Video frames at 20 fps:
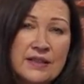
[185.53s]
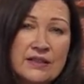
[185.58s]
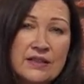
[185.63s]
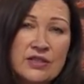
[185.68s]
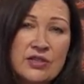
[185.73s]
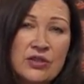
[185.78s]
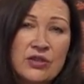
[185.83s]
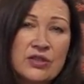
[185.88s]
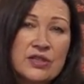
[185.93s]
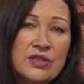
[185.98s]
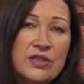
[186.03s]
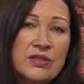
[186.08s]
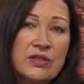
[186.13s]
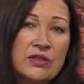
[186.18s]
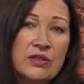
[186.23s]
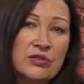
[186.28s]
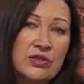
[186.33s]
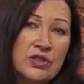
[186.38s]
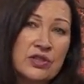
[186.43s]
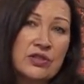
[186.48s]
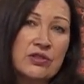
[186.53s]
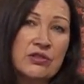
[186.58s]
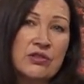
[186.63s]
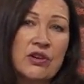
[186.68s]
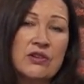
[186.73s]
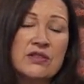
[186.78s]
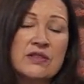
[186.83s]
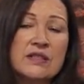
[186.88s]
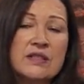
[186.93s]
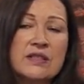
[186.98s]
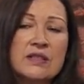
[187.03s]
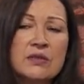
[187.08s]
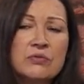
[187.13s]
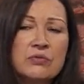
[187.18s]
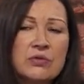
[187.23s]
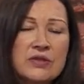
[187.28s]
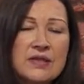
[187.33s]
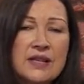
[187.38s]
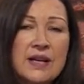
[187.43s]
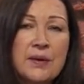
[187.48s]
The doctor looked across and said,
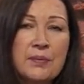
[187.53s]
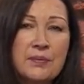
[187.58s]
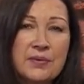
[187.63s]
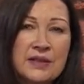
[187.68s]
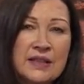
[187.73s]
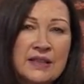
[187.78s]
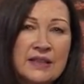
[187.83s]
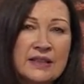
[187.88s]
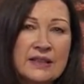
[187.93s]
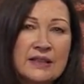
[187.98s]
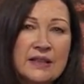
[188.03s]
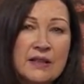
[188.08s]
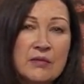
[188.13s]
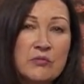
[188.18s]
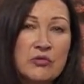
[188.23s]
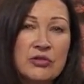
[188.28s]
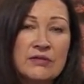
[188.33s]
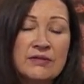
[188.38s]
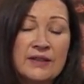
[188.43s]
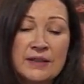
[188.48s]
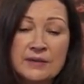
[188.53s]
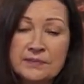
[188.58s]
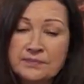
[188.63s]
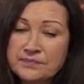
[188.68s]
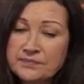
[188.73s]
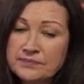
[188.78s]
what's happening? And came over.